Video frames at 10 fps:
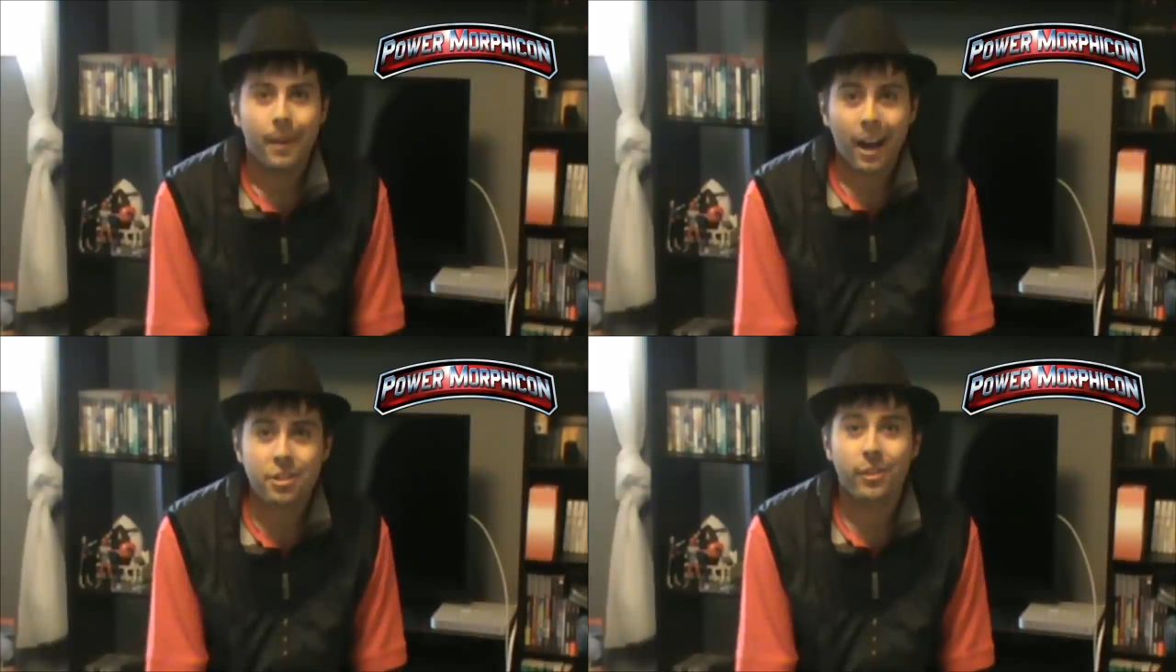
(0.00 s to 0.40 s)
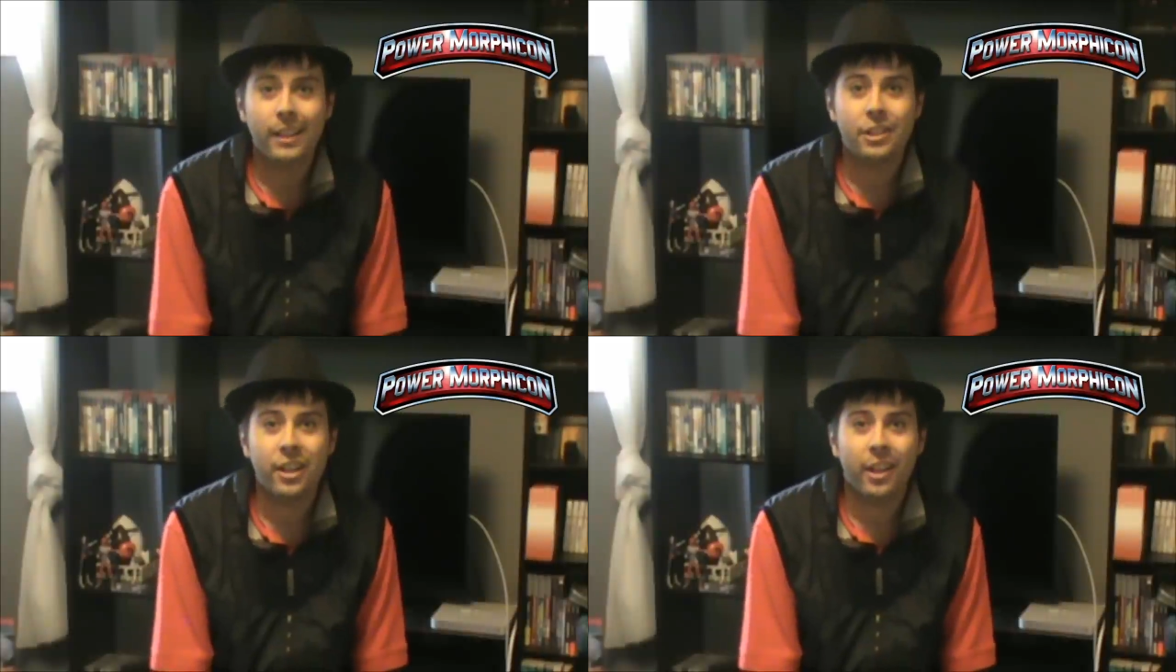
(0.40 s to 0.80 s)
I also
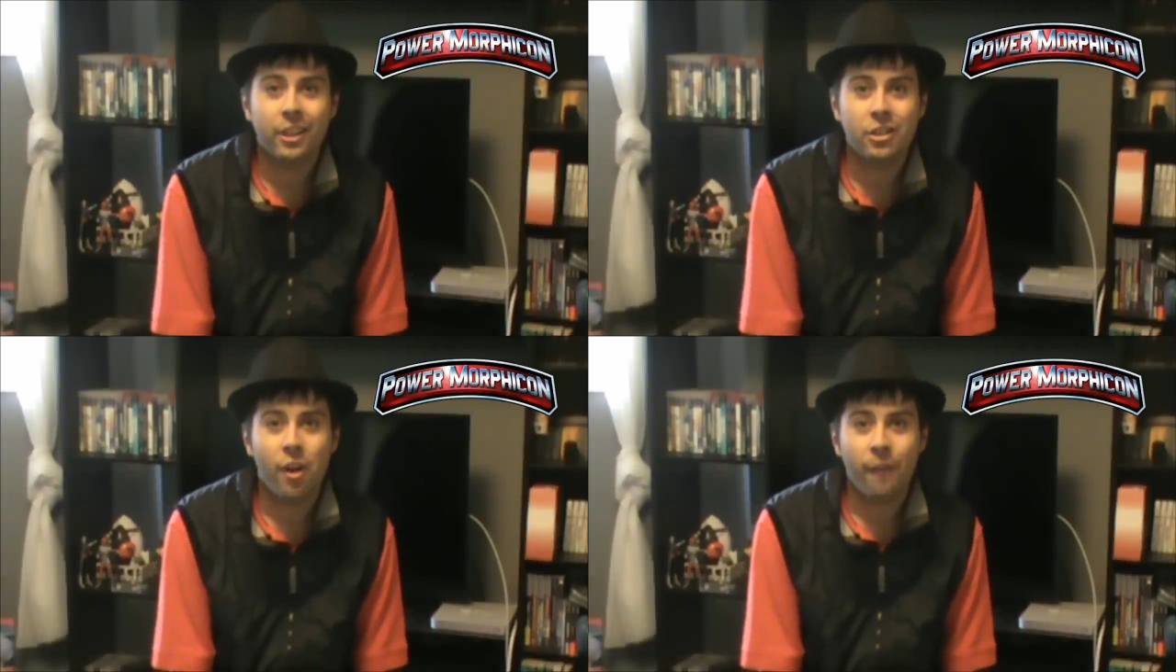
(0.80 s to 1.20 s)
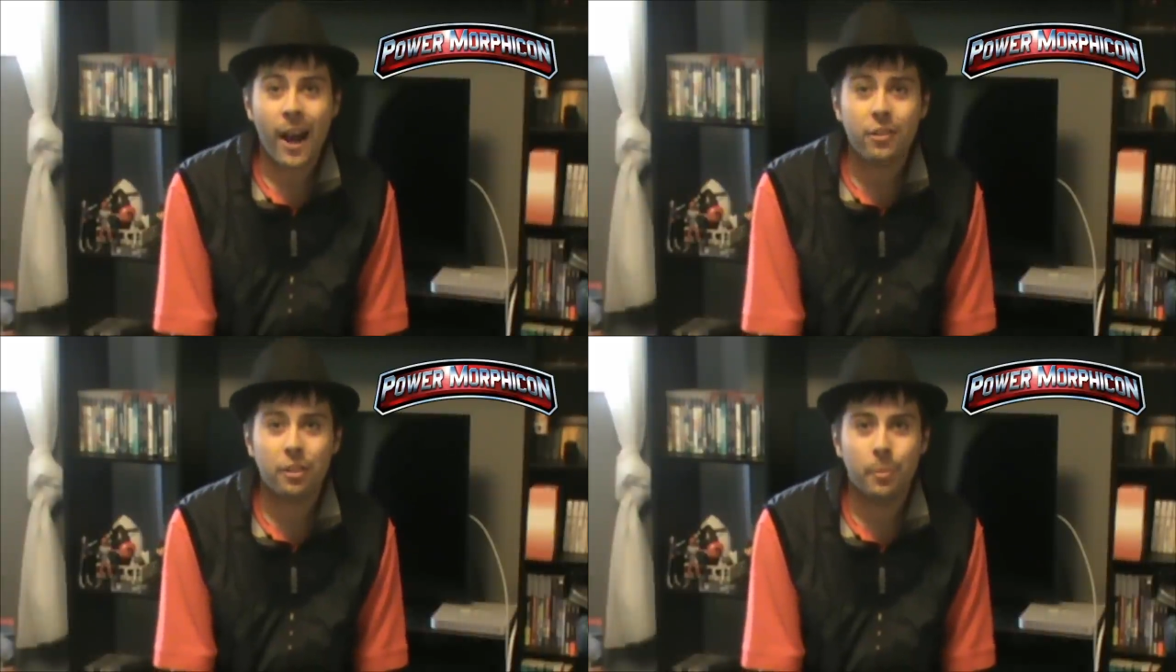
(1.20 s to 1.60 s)
got to check out the Shout
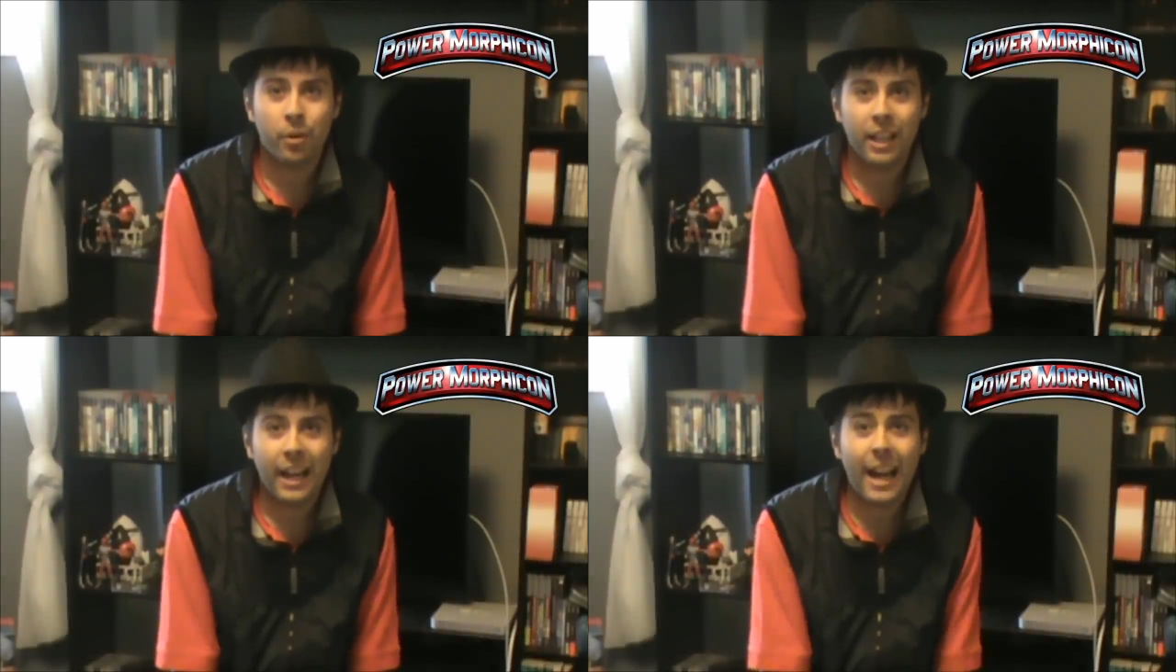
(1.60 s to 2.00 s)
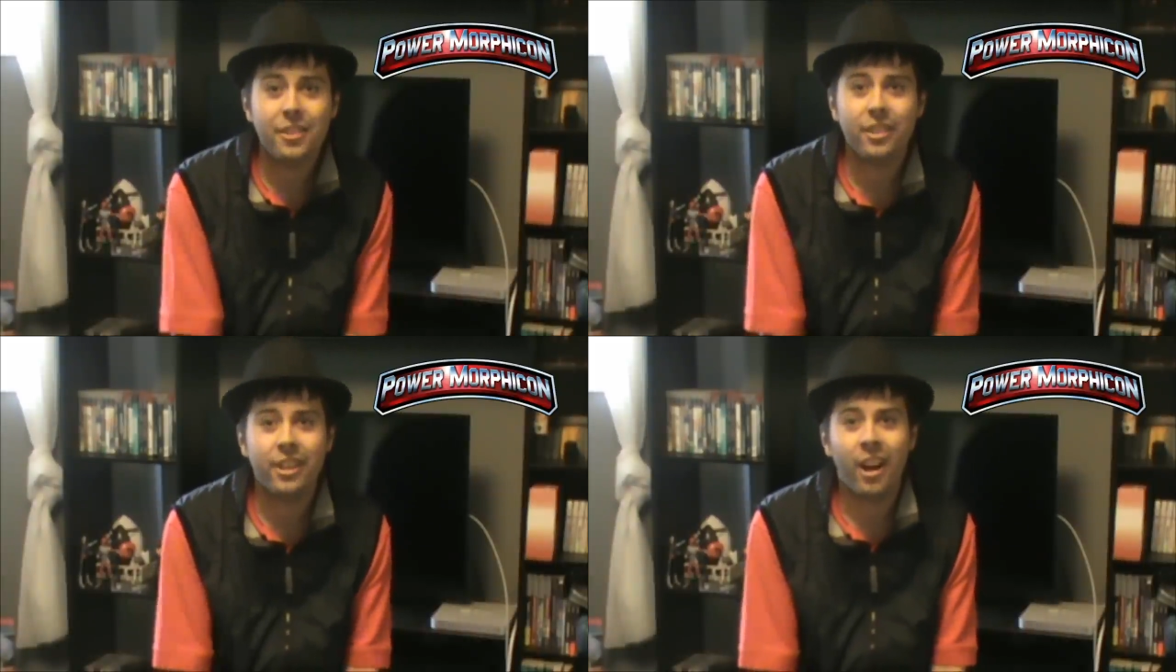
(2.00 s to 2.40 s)
Factory booth, and I
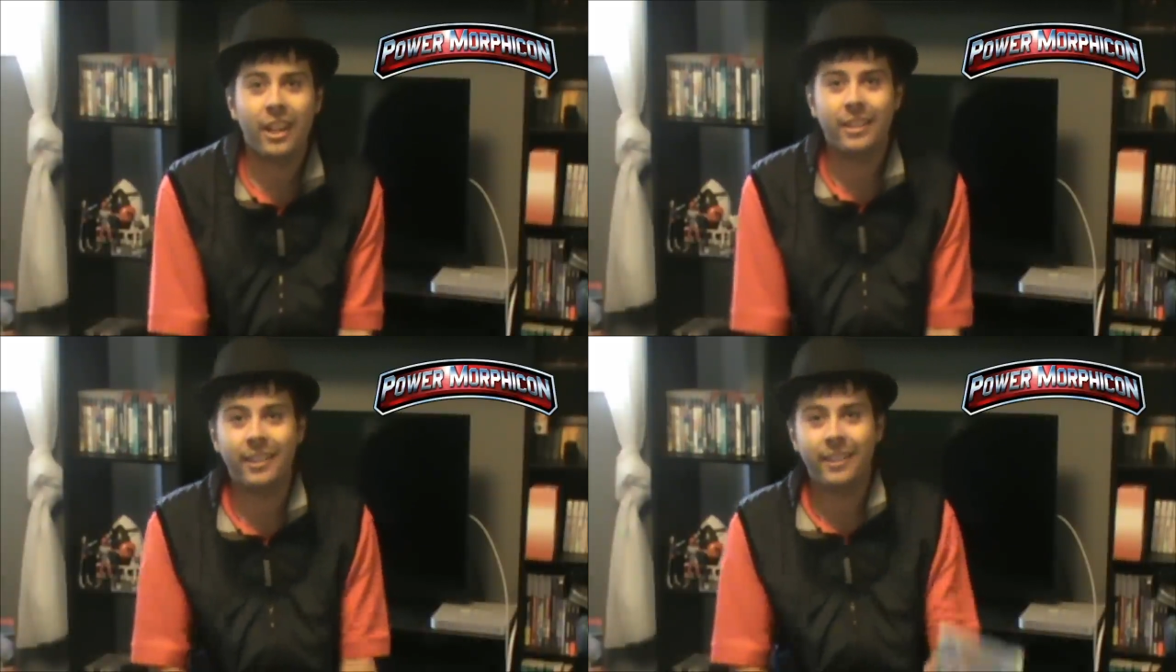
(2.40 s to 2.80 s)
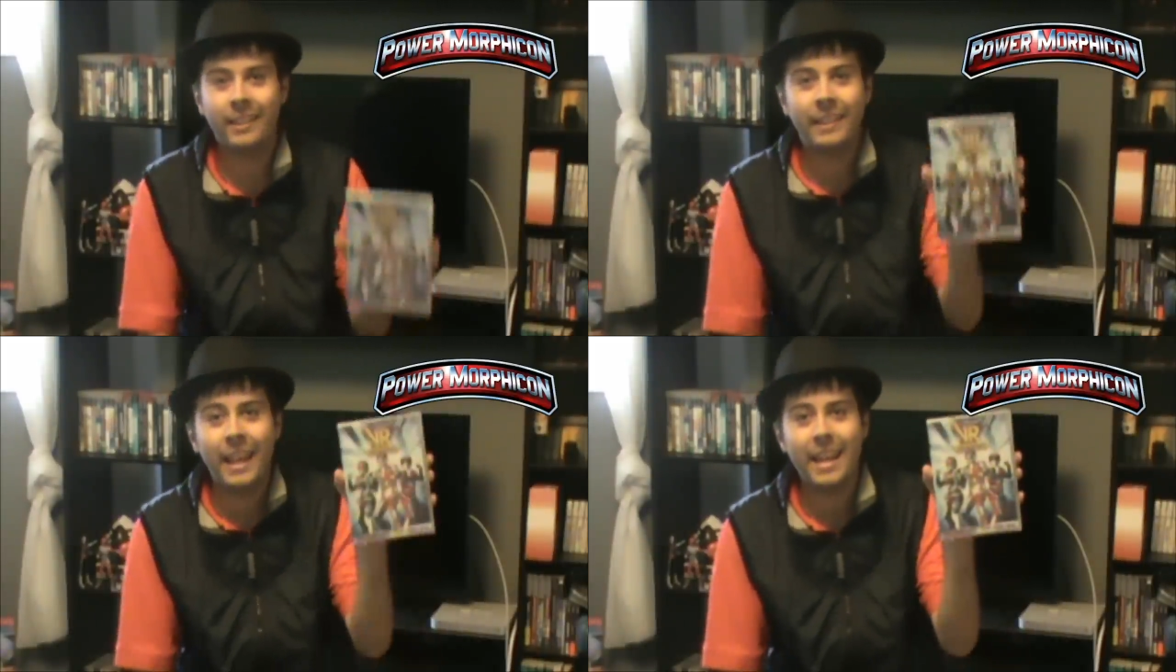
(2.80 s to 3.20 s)
actually got
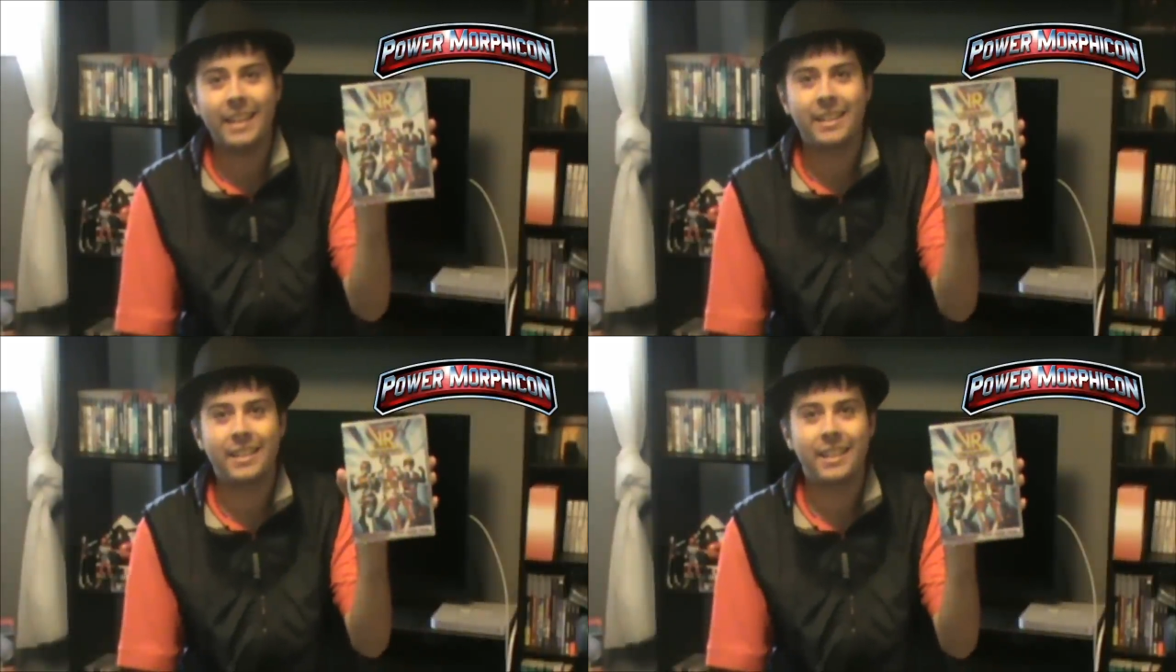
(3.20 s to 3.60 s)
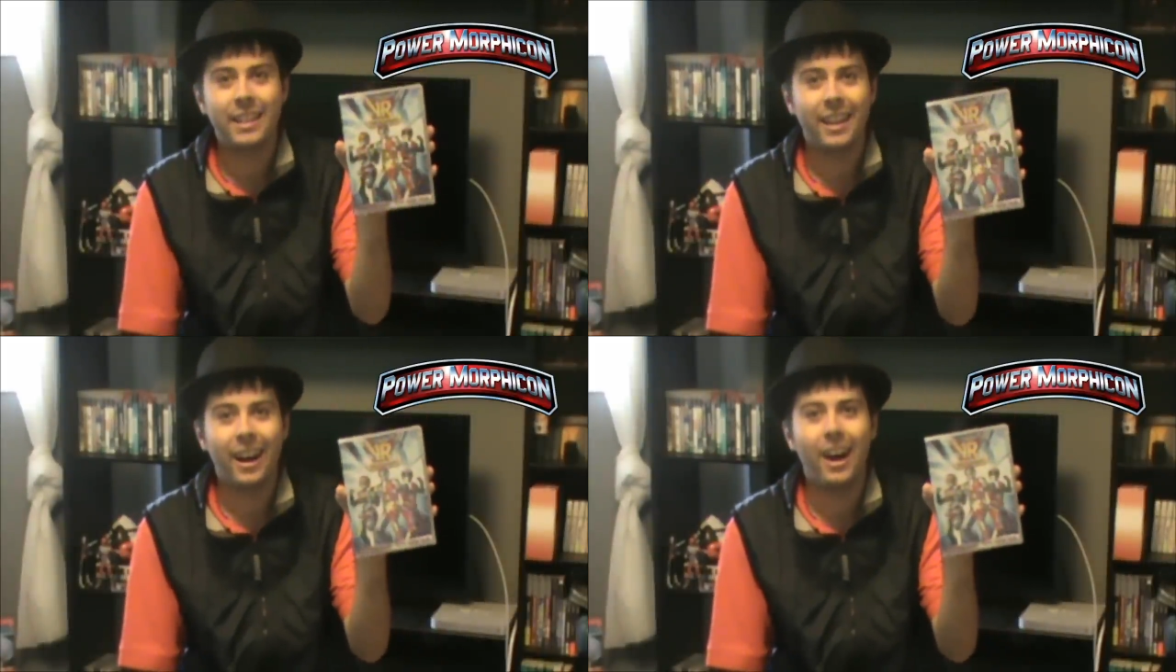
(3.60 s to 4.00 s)
this.